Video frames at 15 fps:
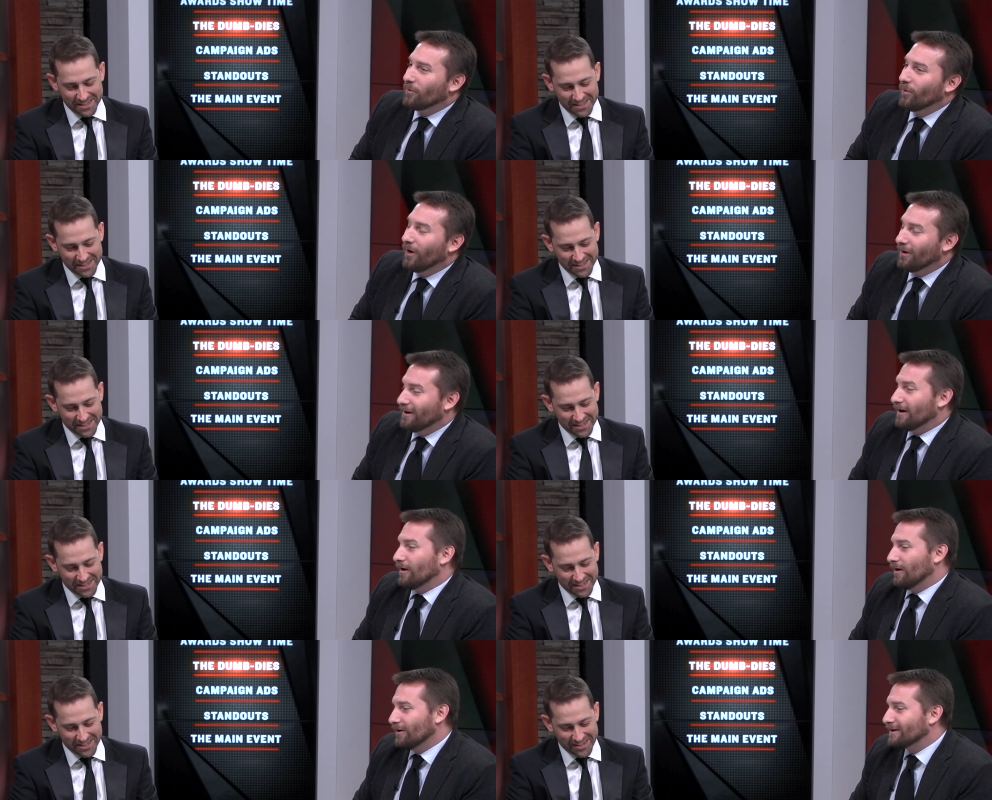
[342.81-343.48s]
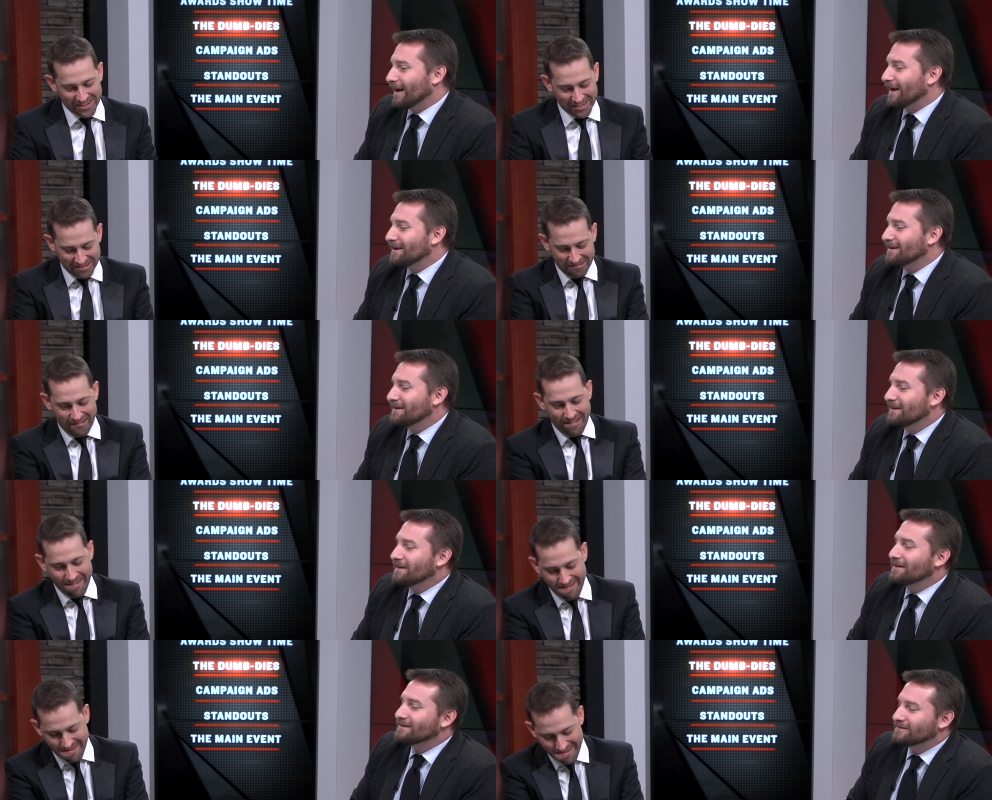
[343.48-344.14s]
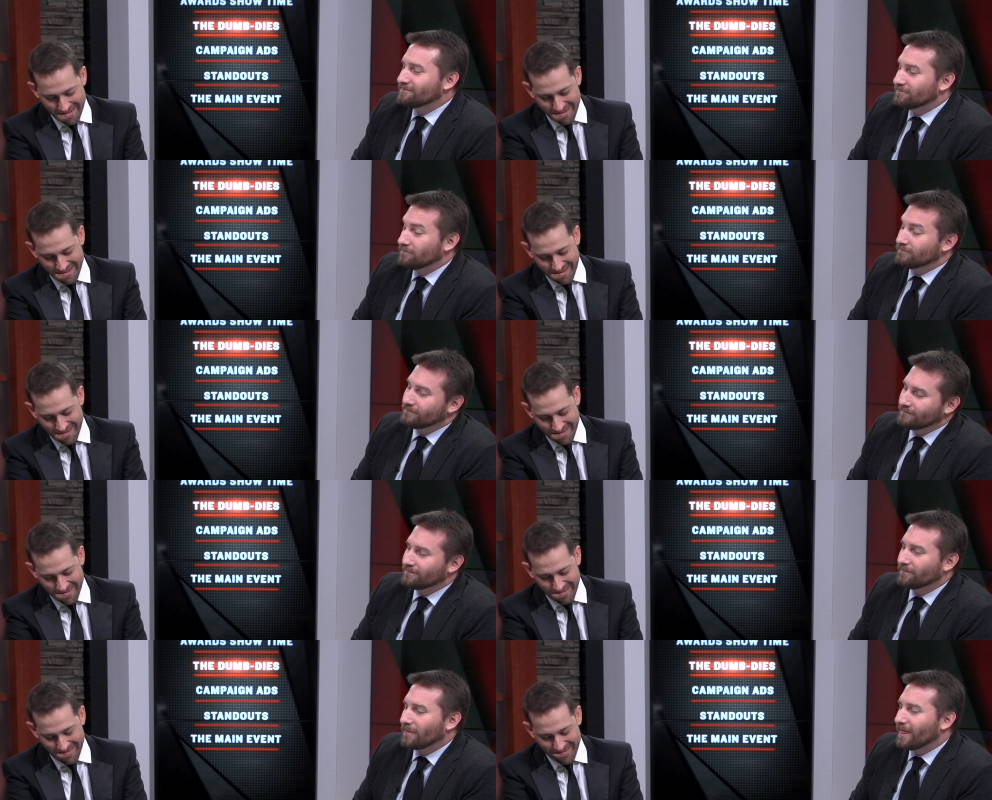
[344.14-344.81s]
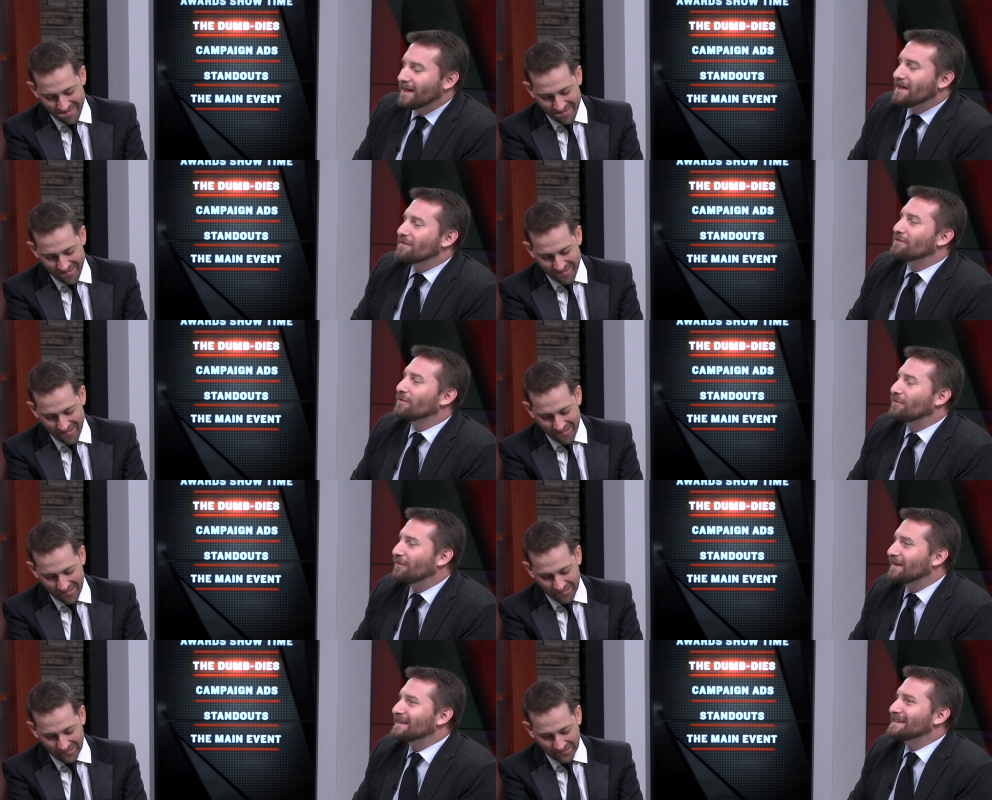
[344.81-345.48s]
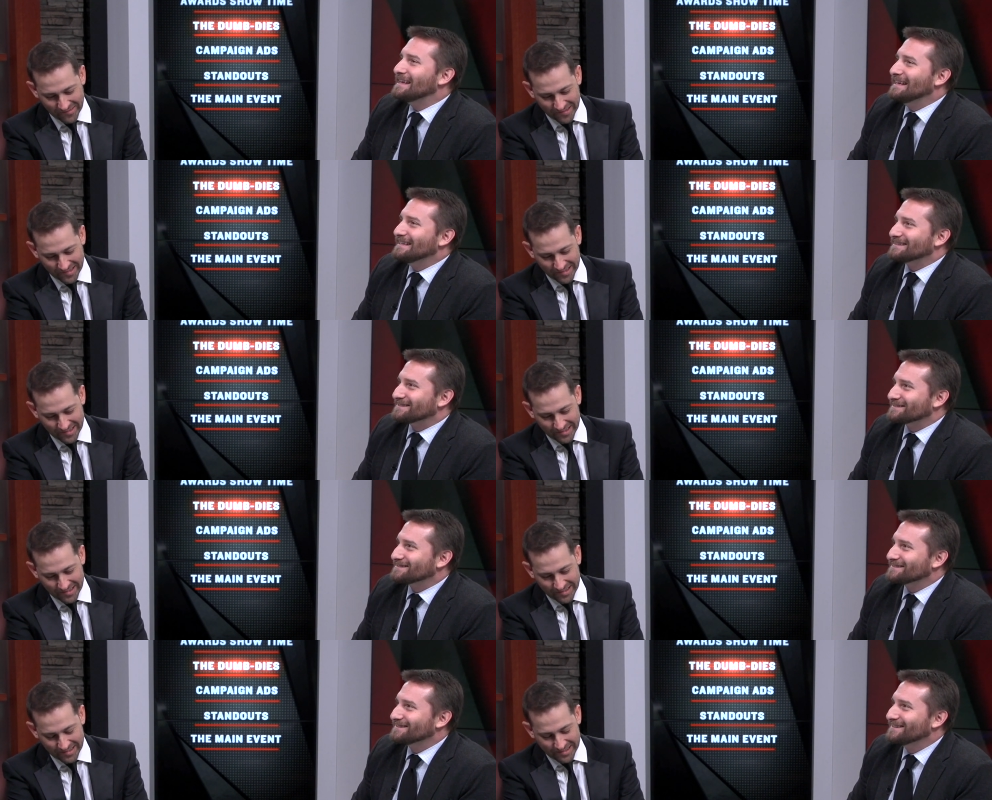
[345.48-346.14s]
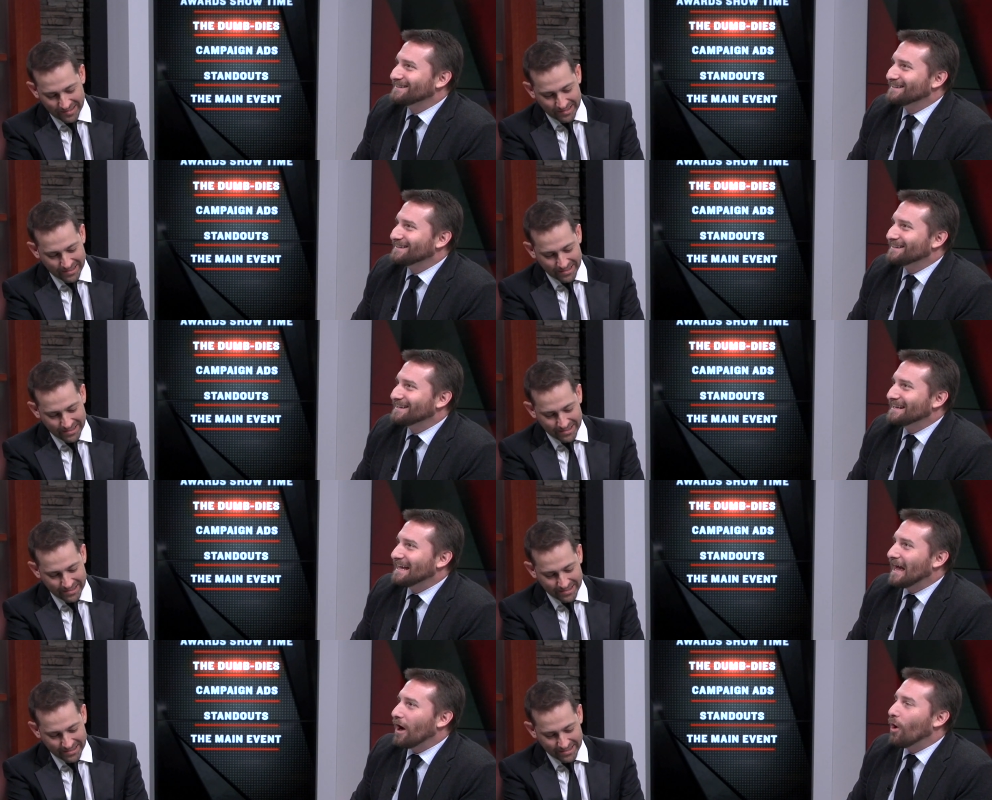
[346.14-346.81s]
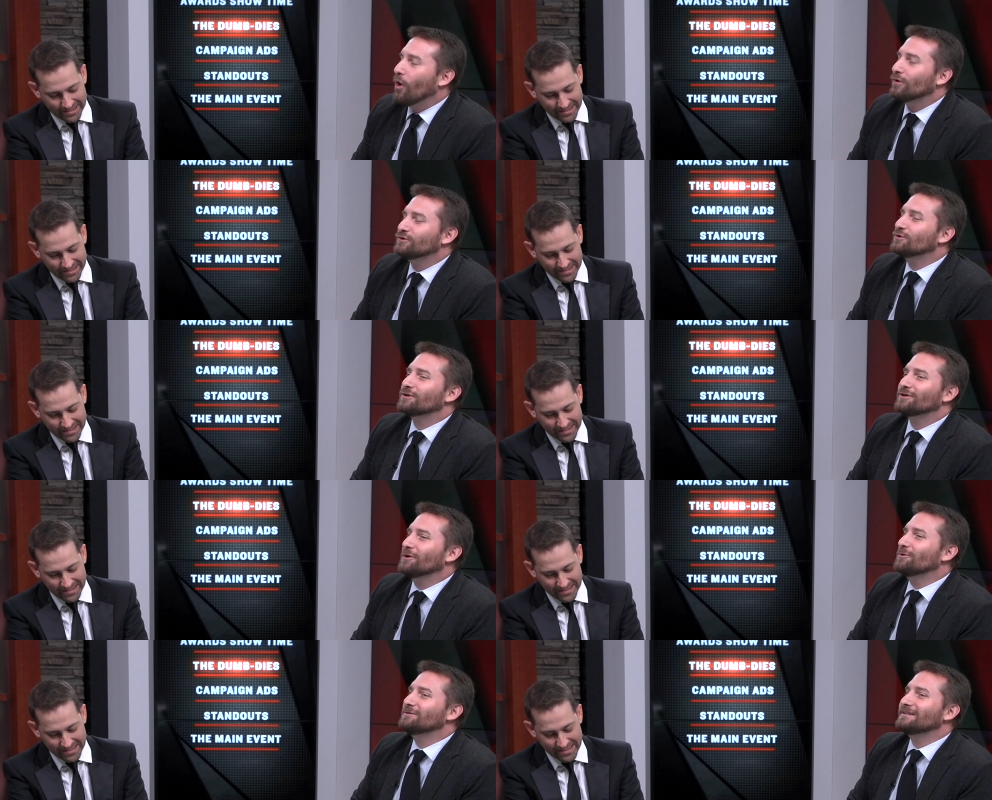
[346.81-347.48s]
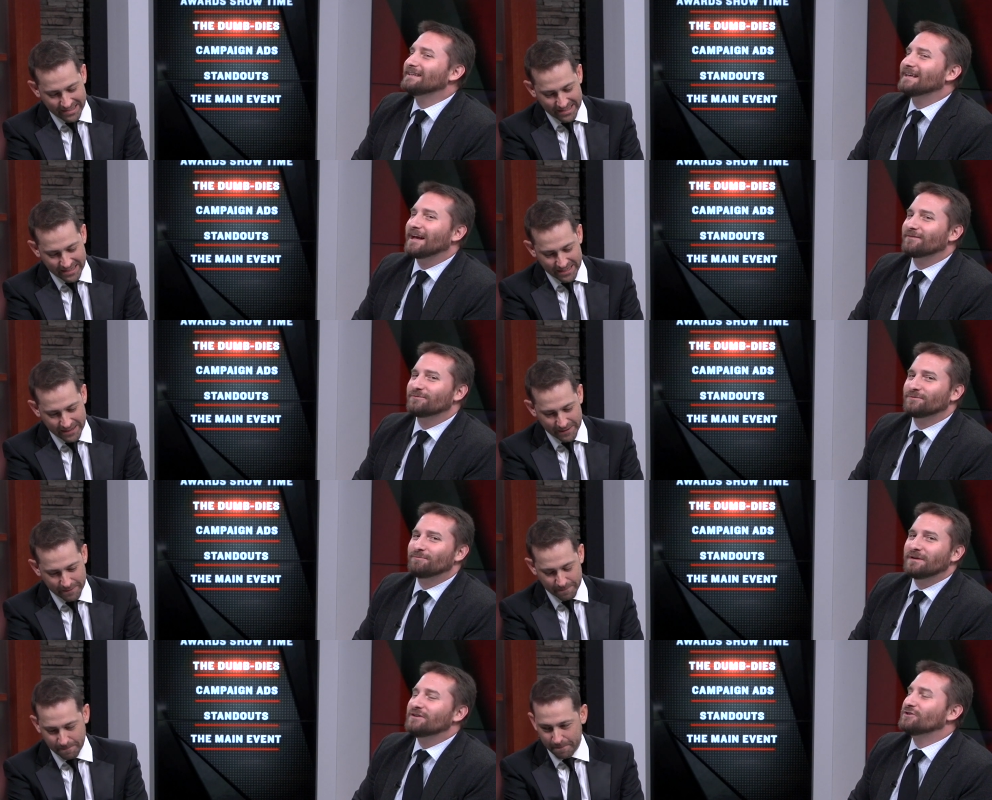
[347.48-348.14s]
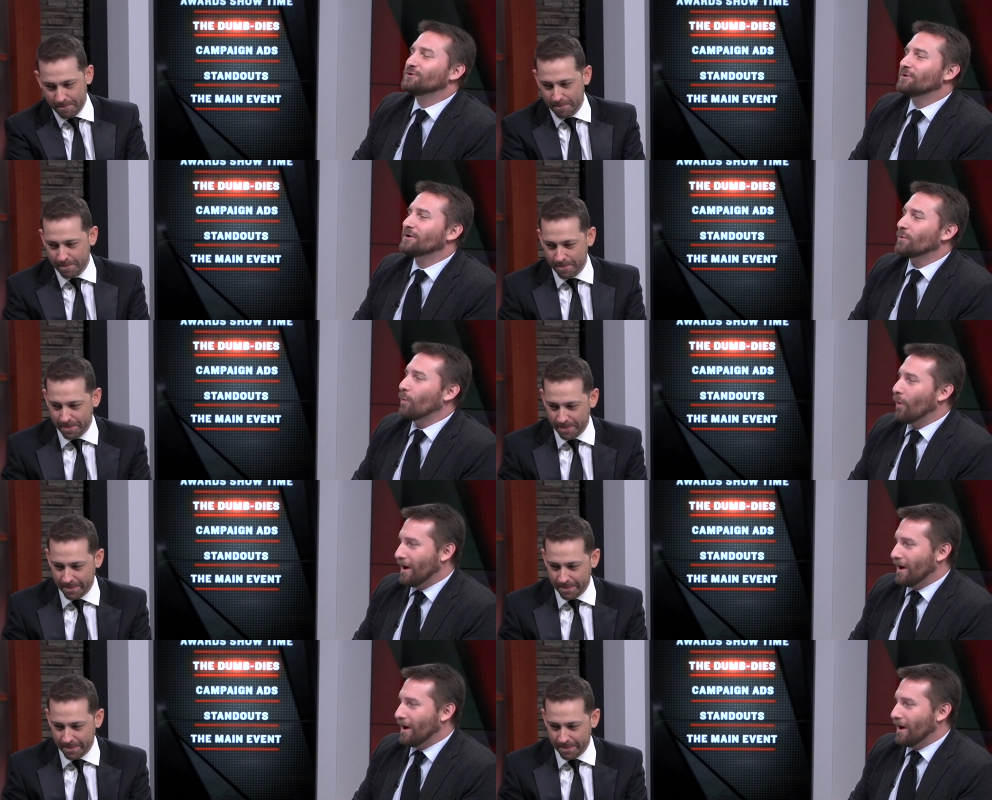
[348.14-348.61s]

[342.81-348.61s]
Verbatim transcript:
Speaker 1: Well, okay. The thing is, you can only have been doing